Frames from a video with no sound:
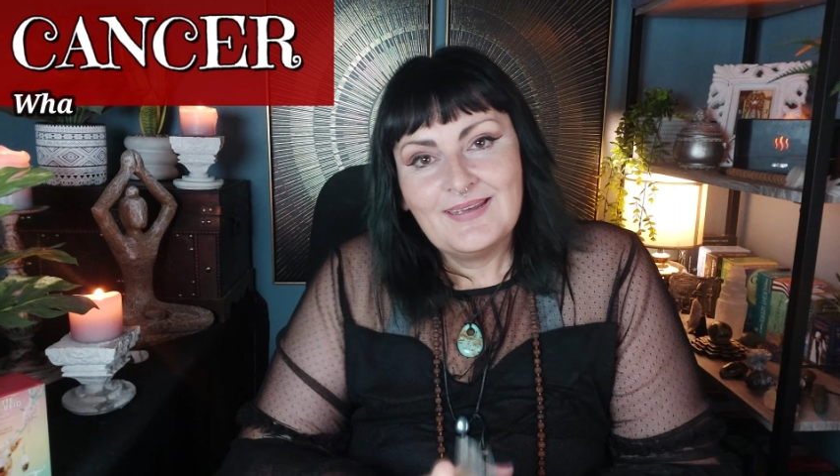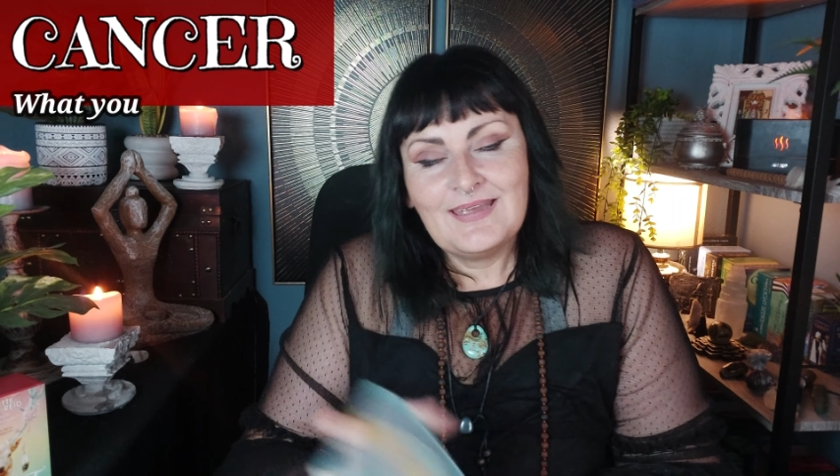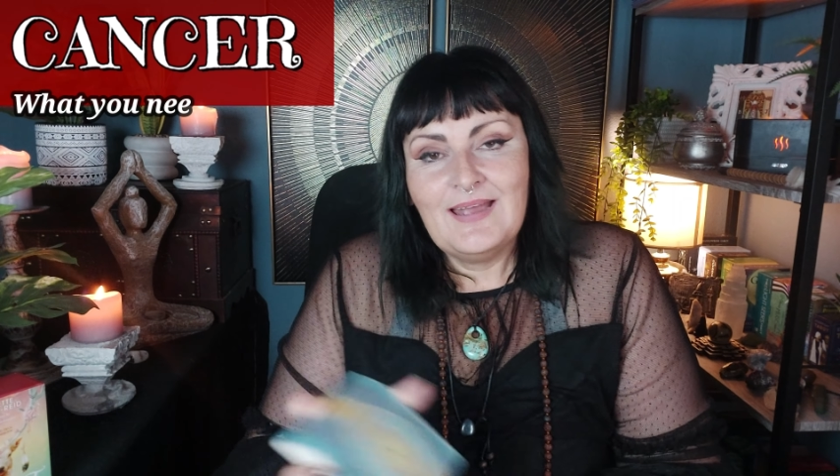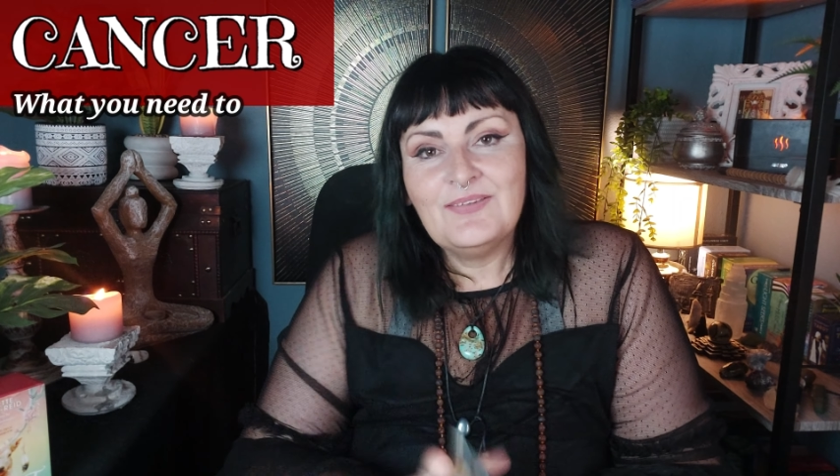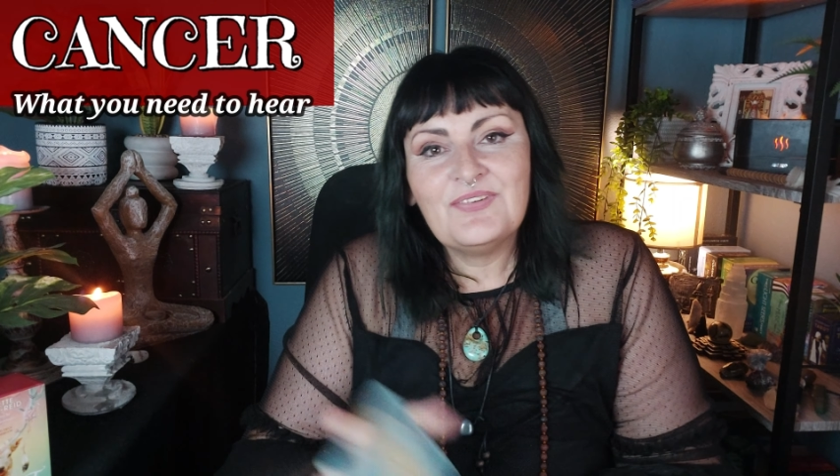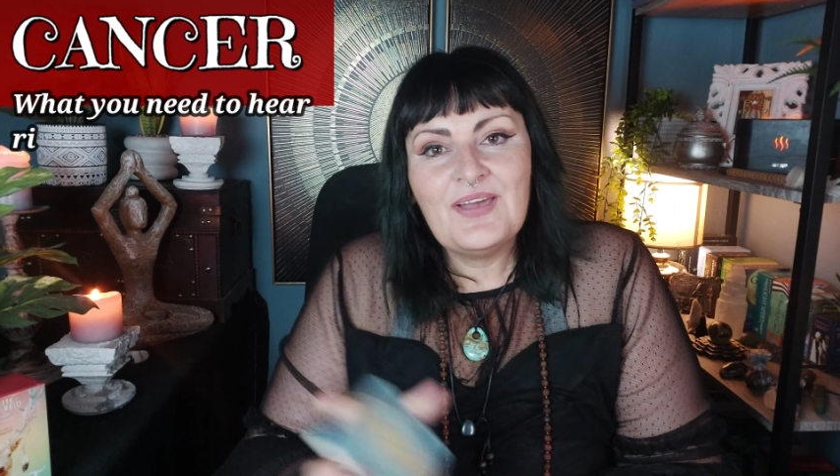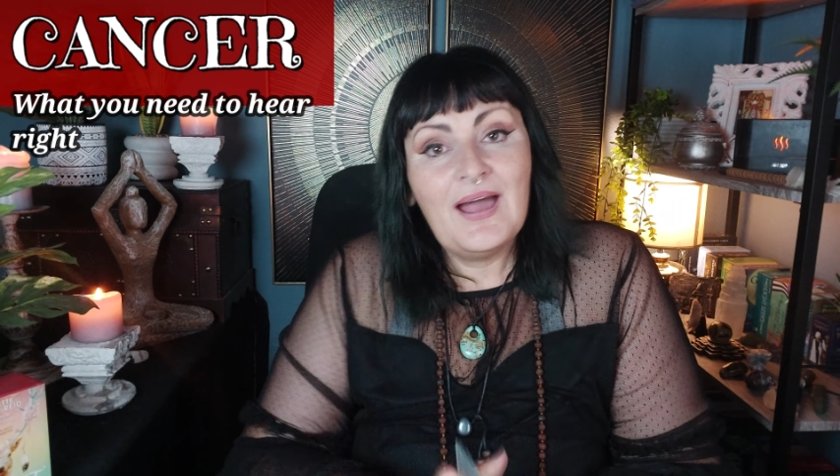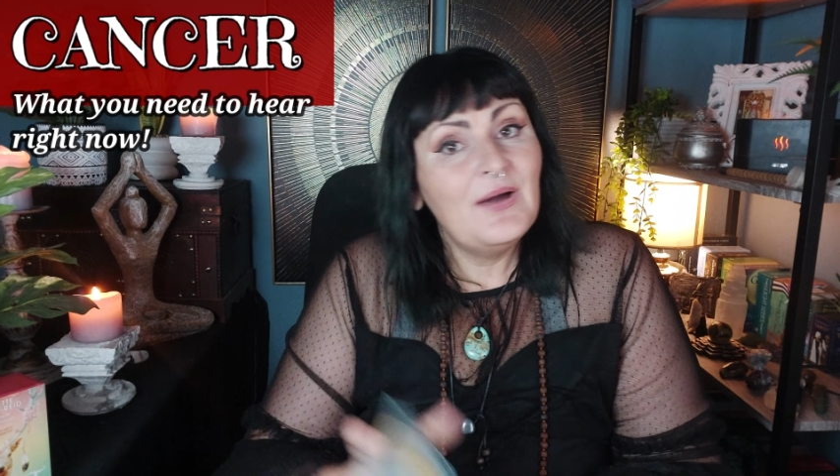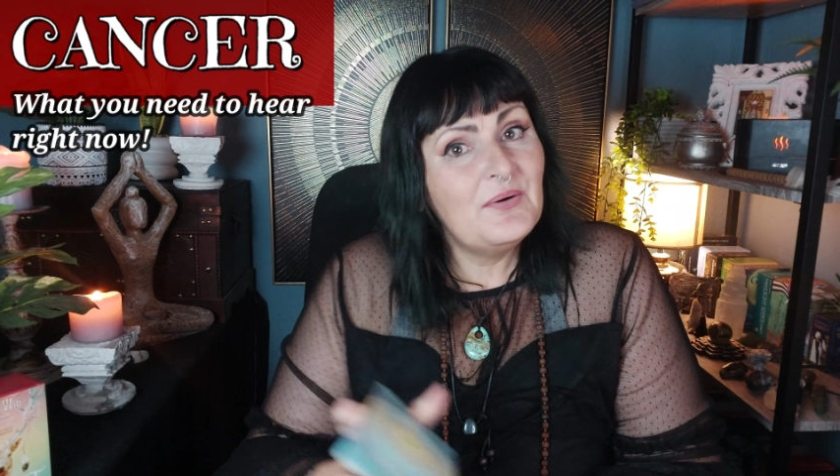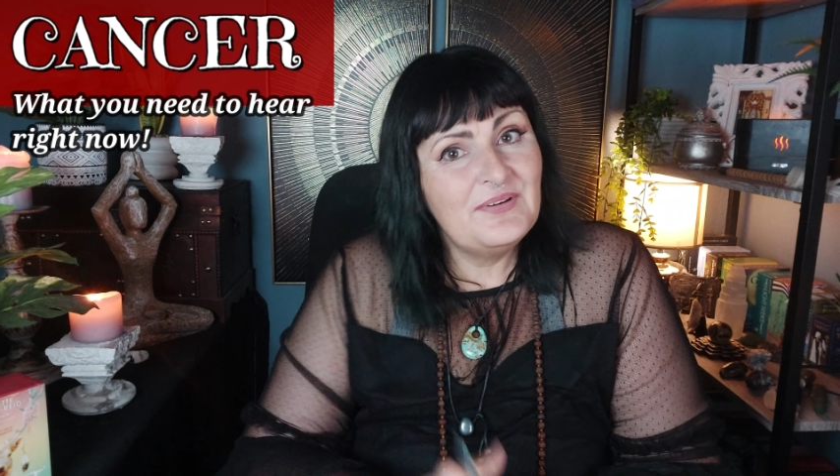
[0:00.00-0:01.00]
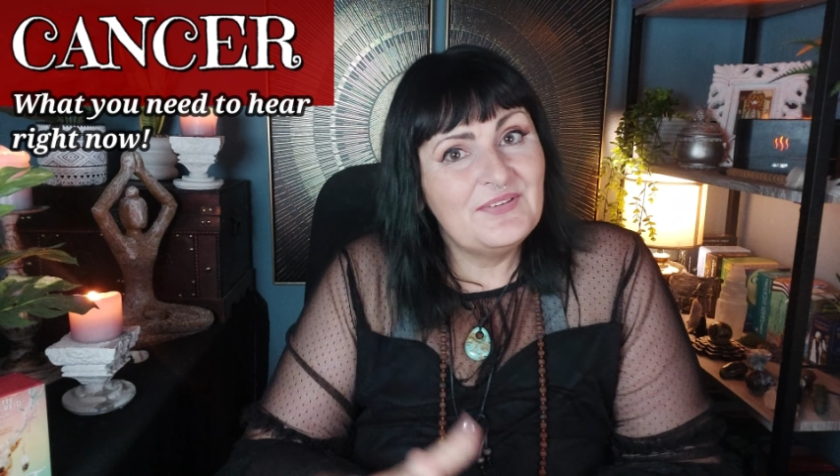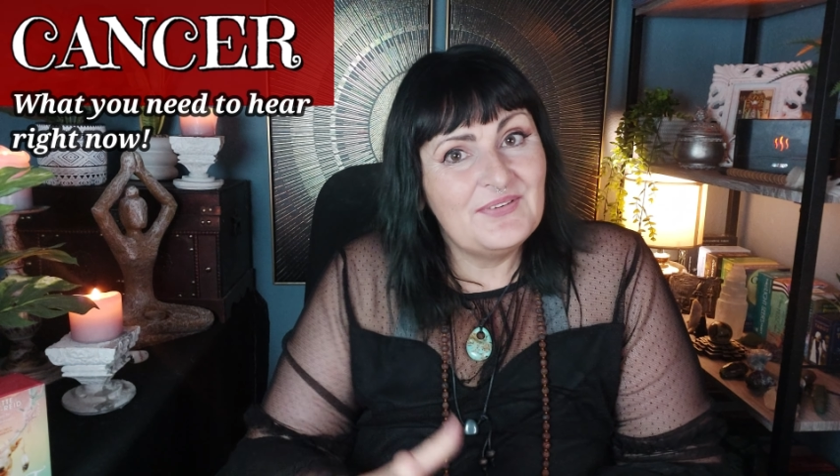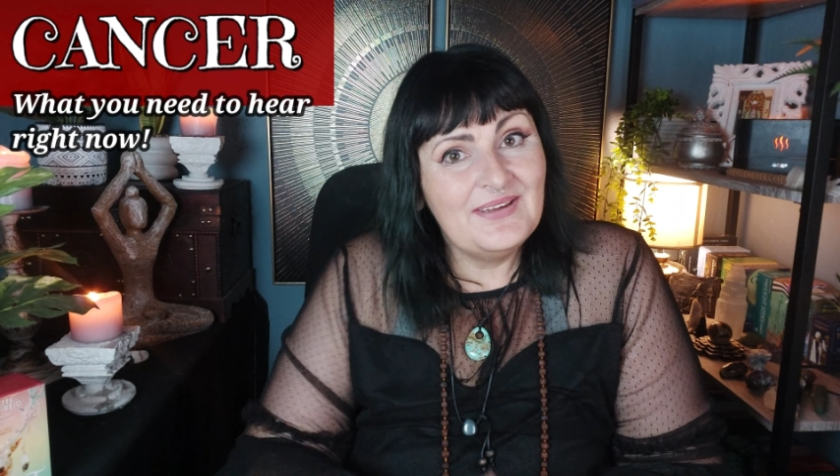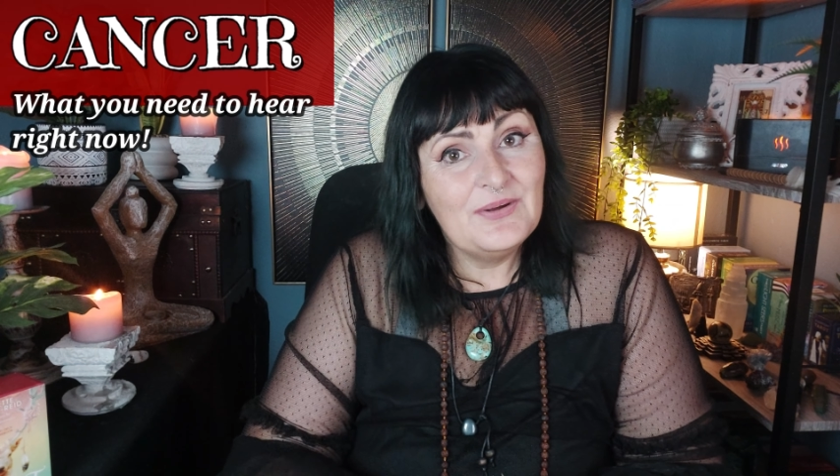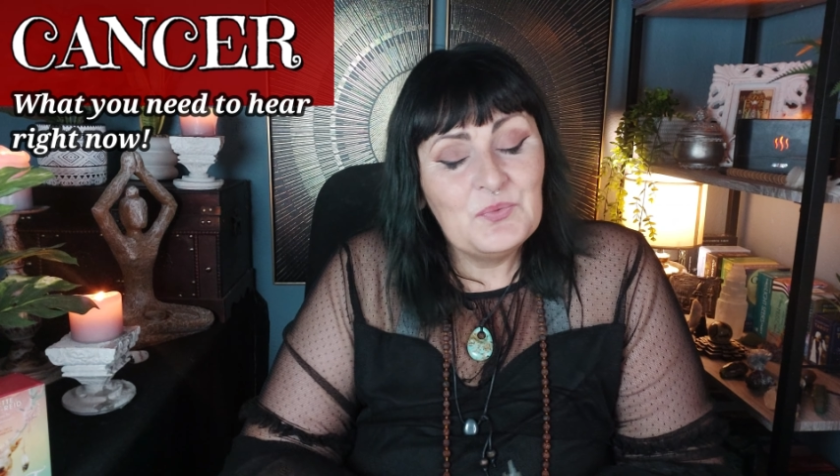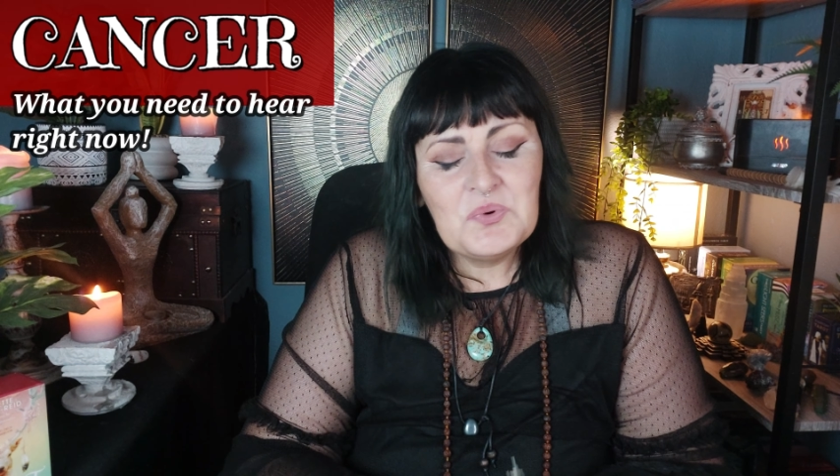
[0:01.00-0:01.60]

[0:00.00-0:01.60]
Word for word: Cancer, how are you doing?